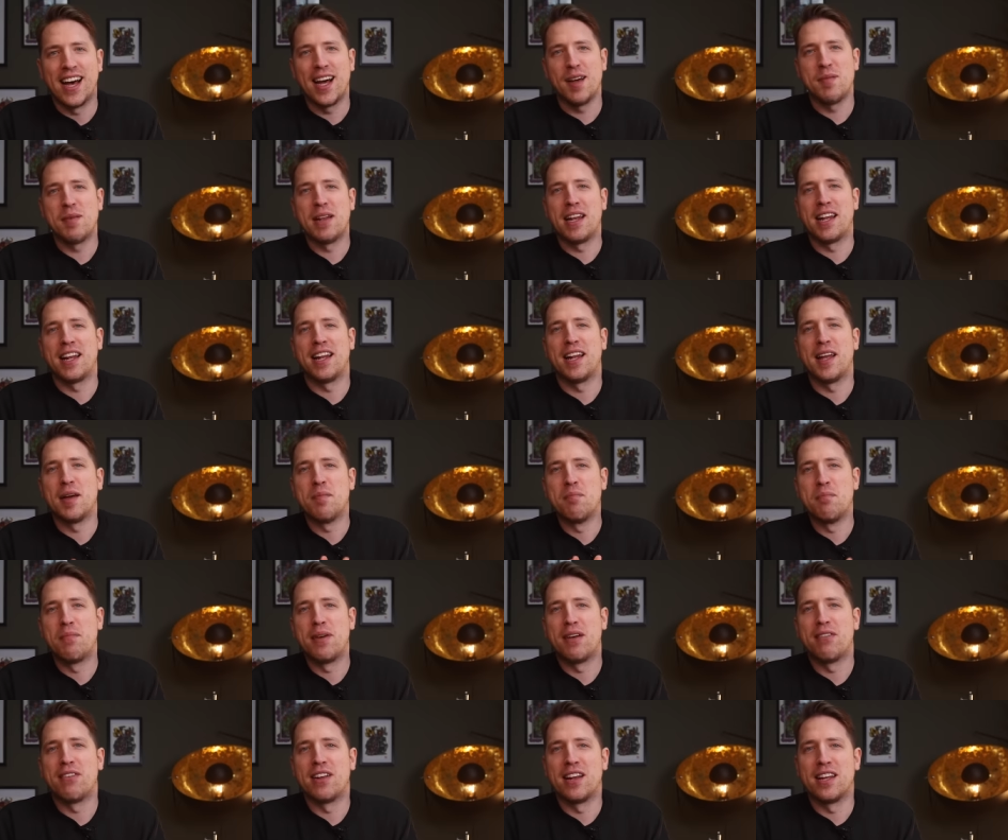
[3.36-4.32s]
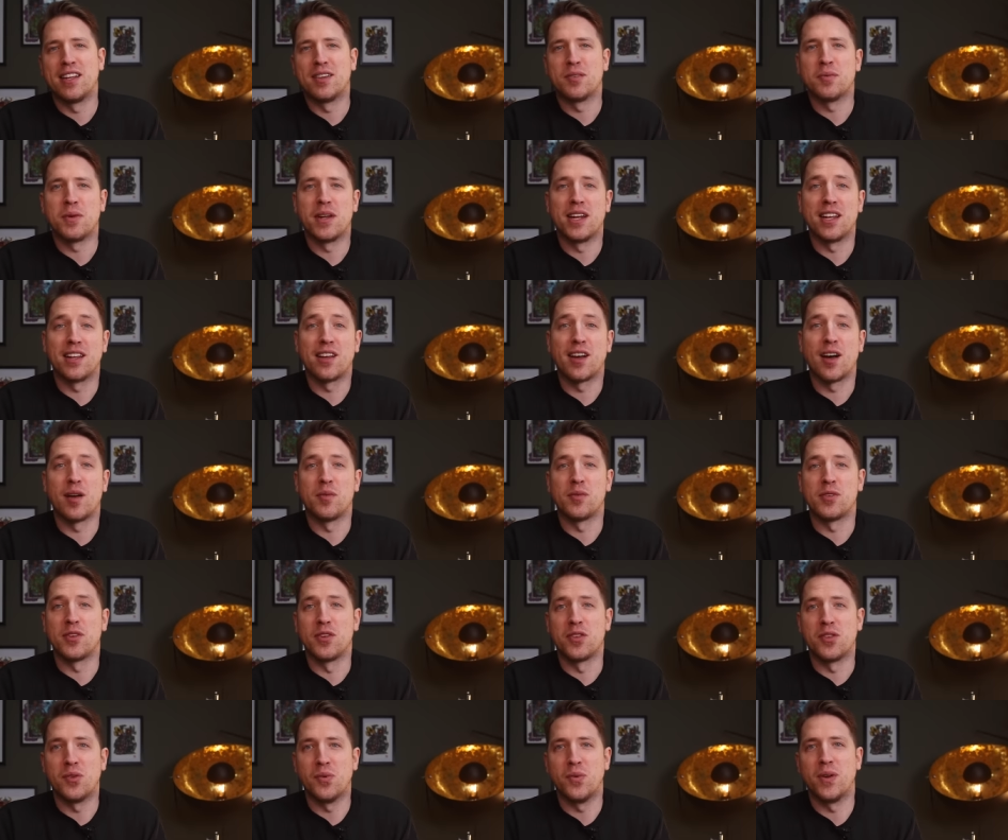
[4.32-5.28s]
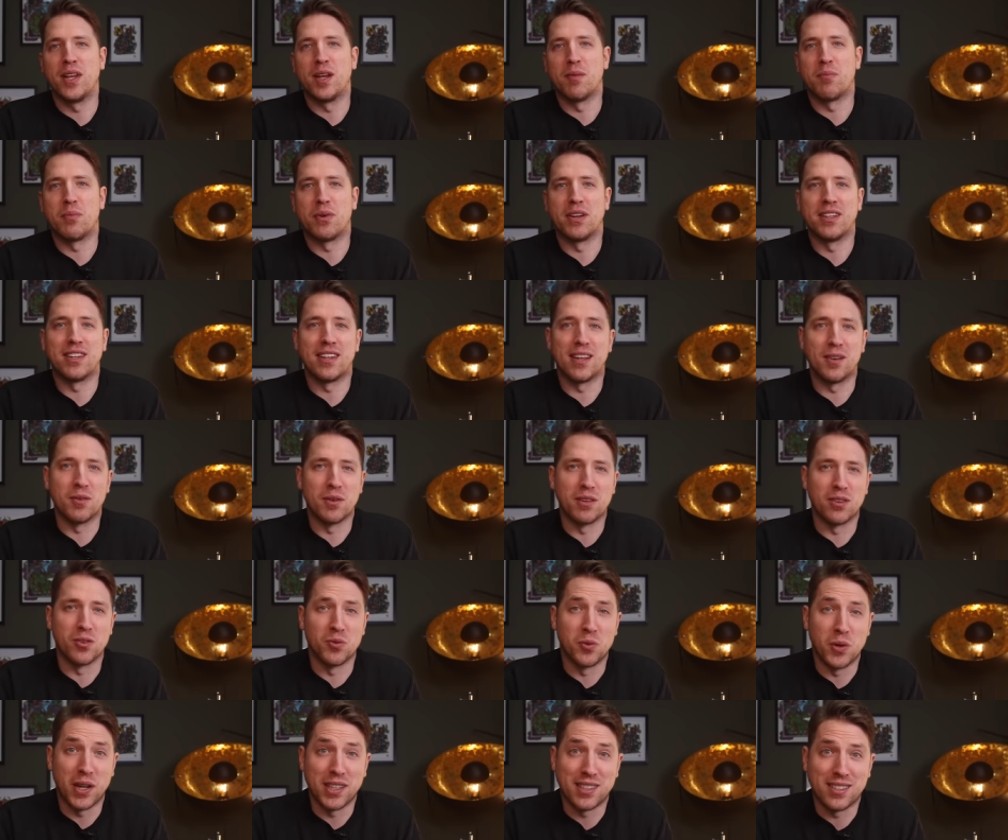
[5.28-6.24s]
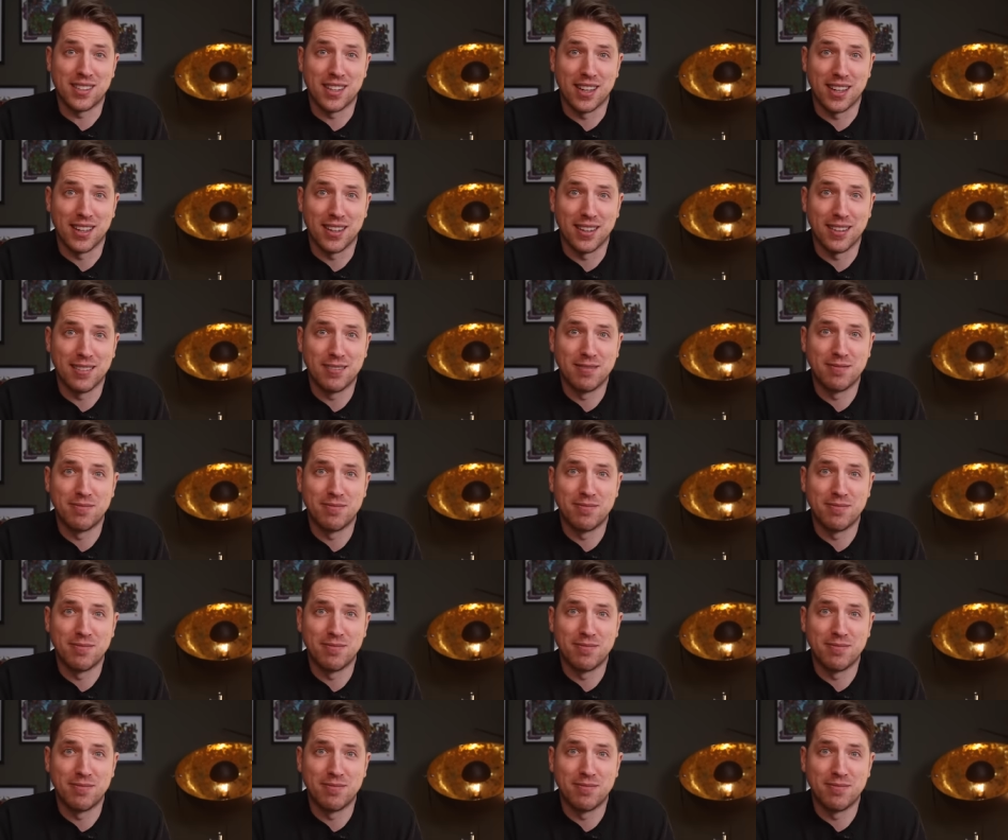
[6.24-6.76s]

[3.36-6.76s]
I'm a little ambivalent when it comes to 3D printing with resin.